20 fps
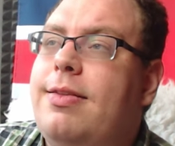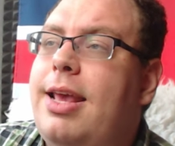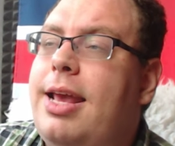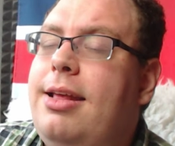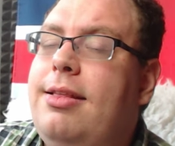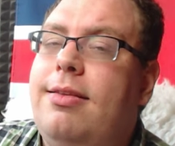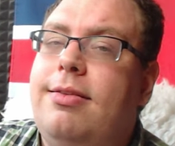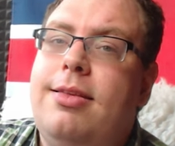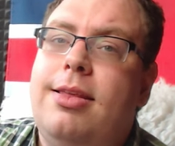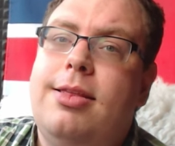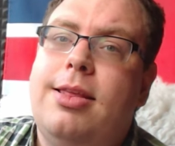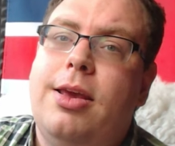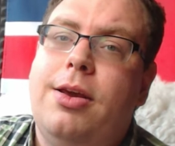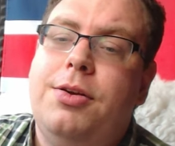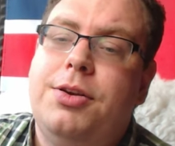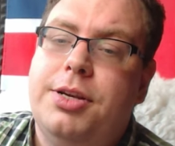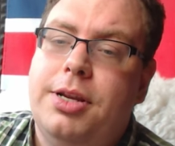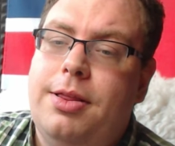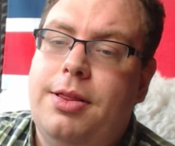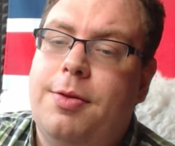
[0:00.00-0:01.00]

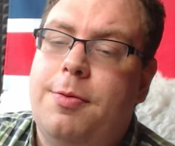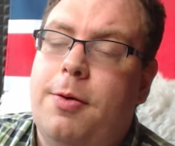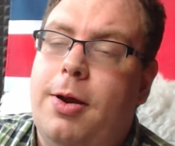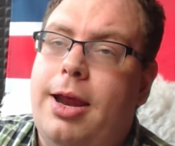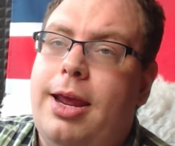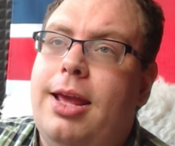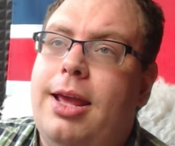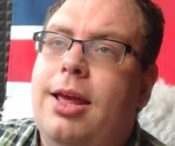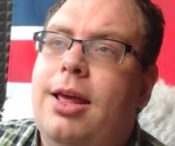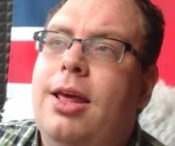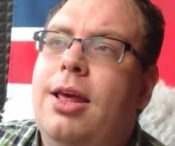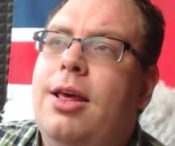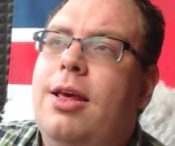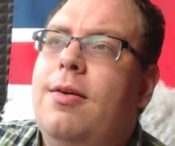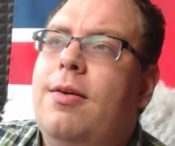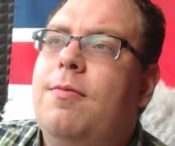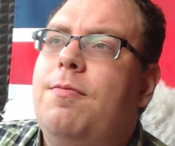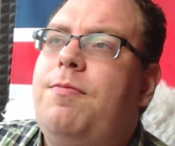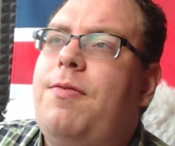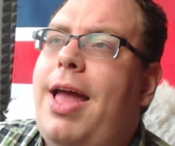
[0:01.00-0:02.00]
institutions, right?
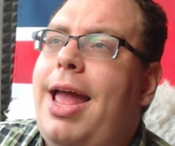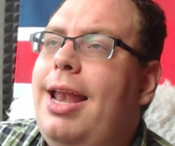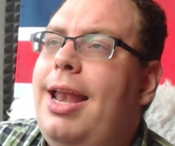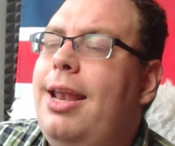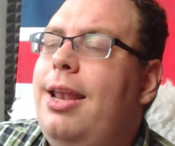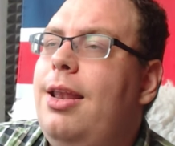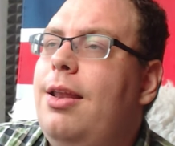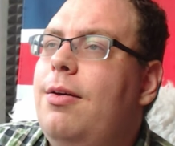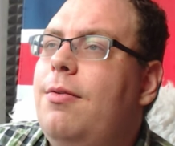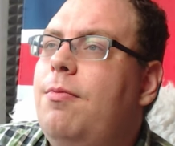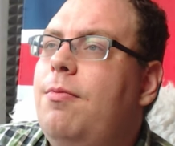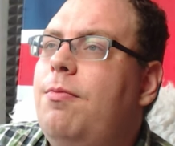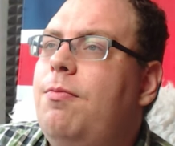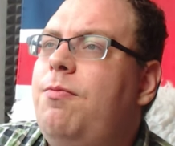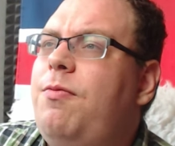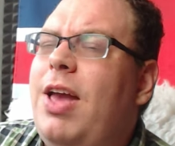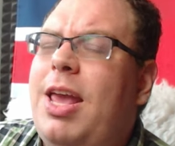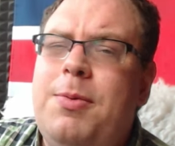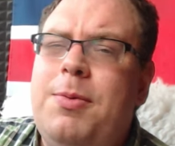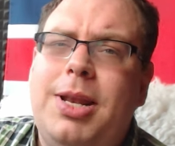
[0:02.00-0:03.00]
Then
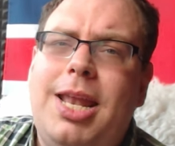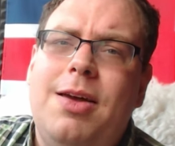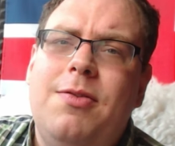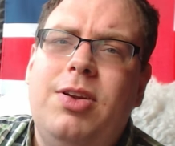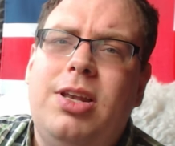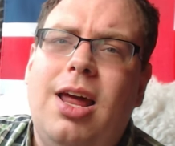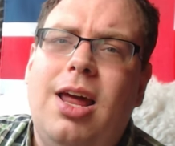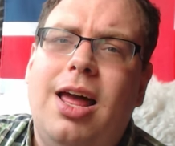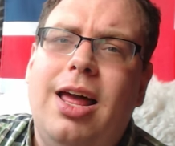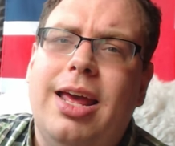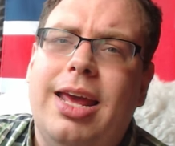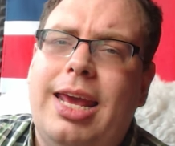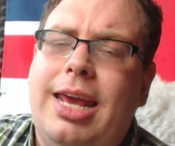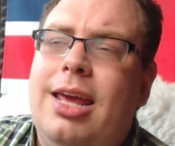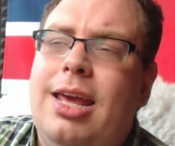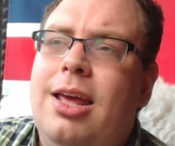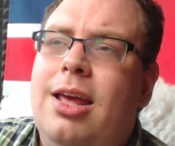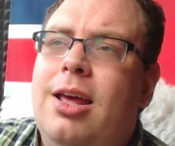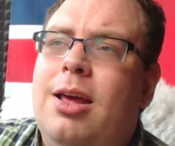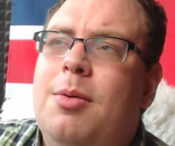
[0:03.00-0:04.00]
they would never die
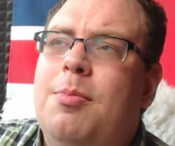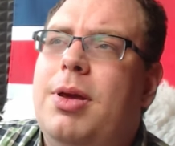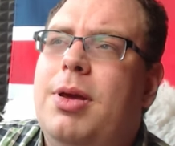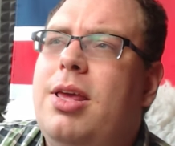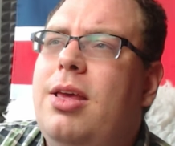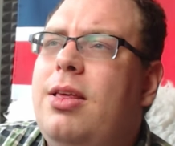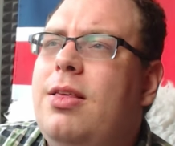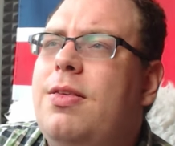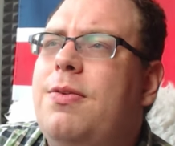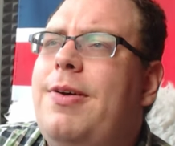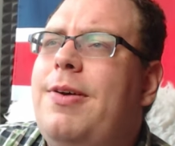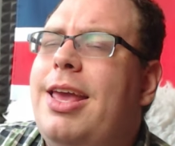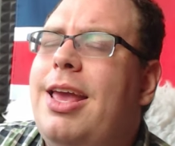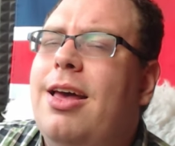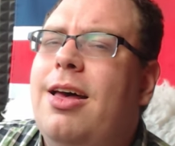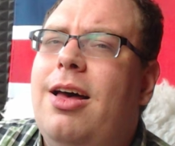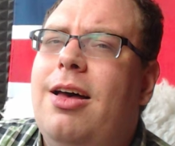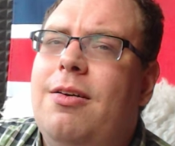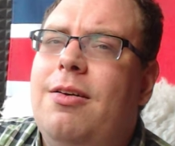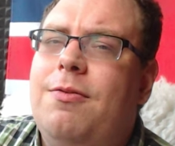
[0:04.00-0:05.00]
because they
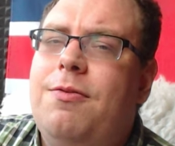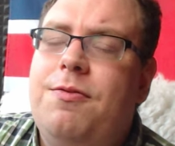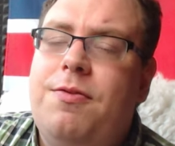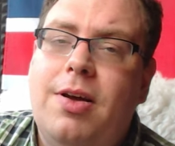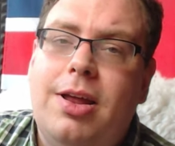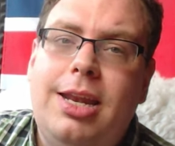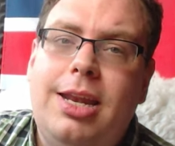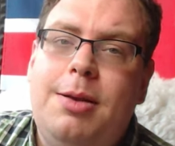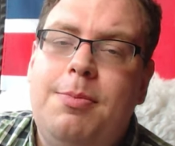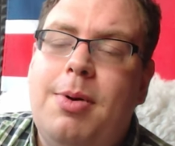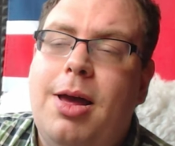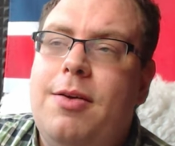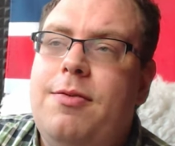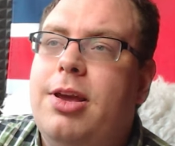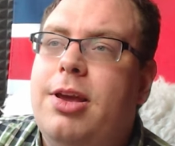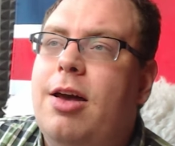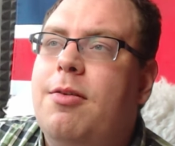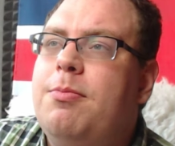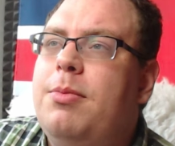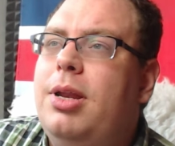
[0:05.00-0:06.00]
are funded by the
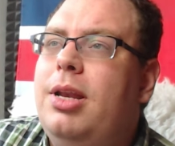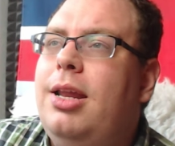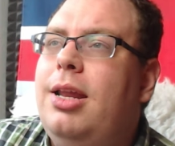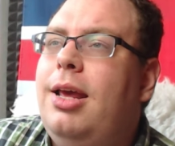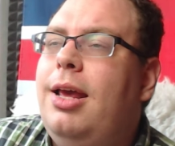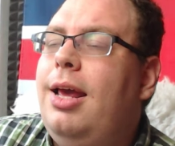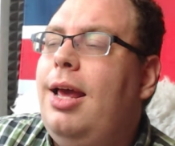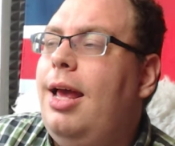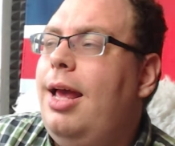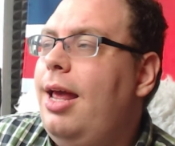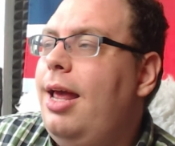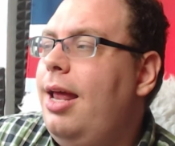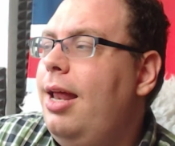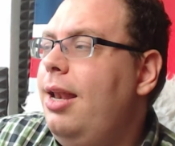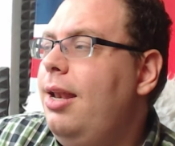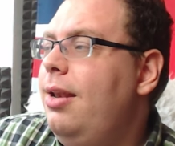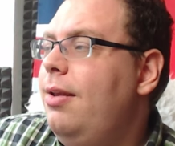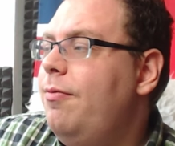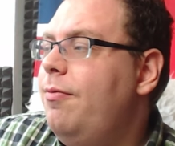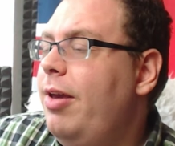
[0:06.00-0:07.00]
government
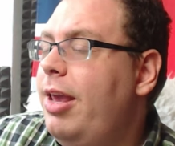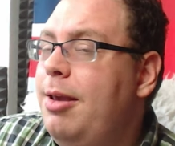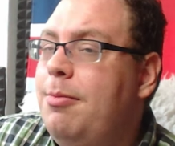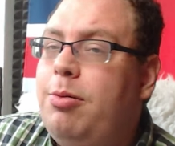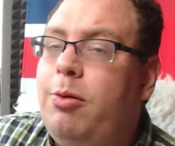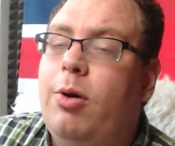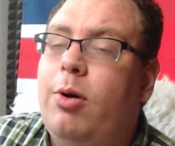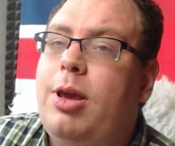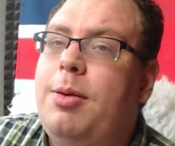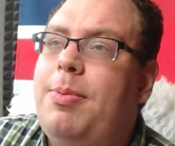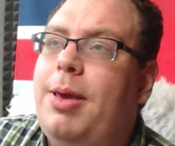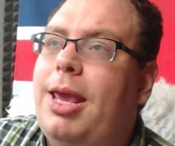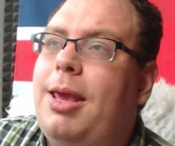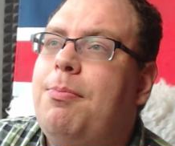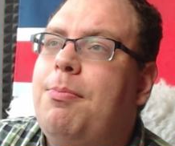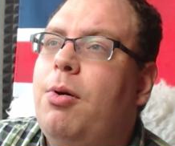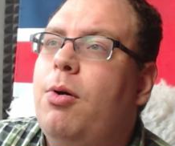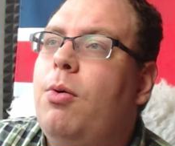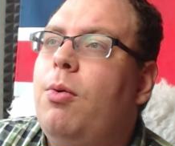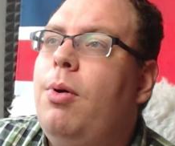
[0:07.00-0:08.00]
and they employ
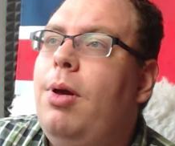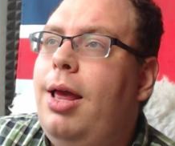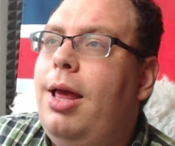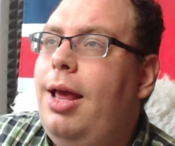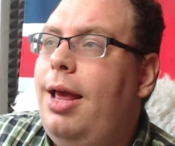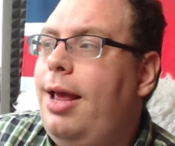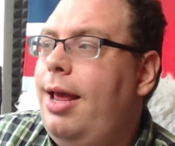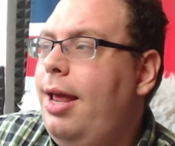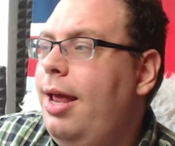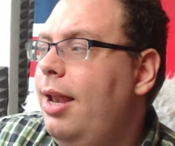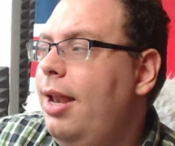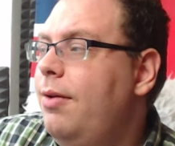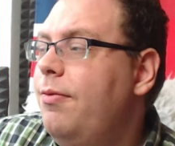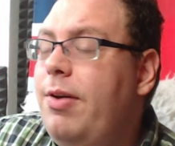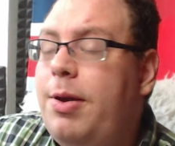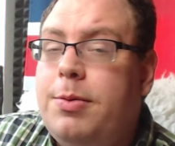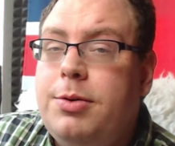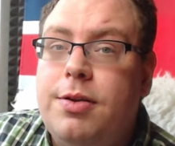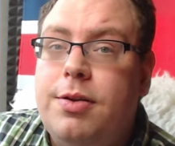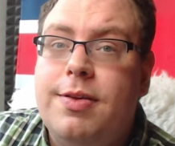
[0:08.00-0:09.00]
people and
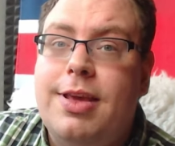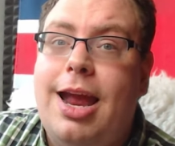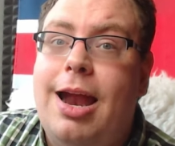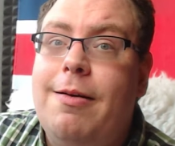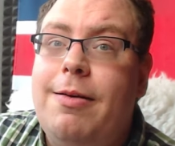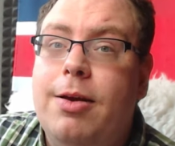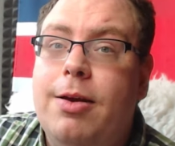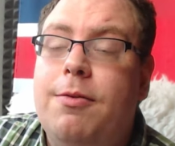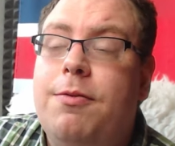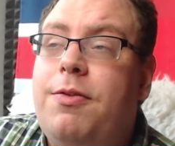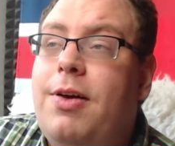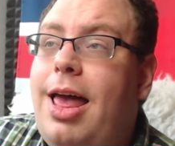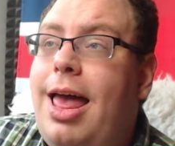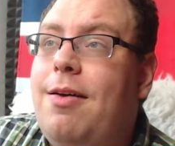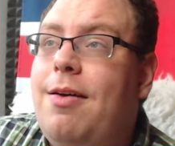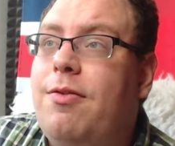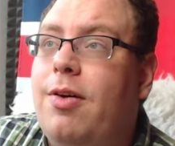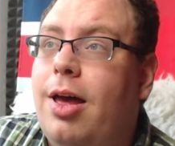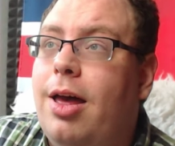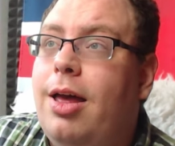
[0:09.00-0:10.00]
they will just carry on
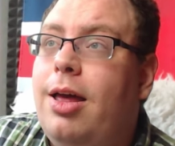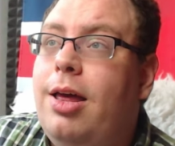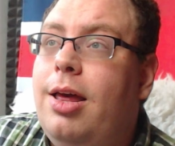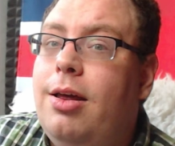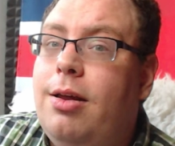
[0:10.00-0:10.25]
forever.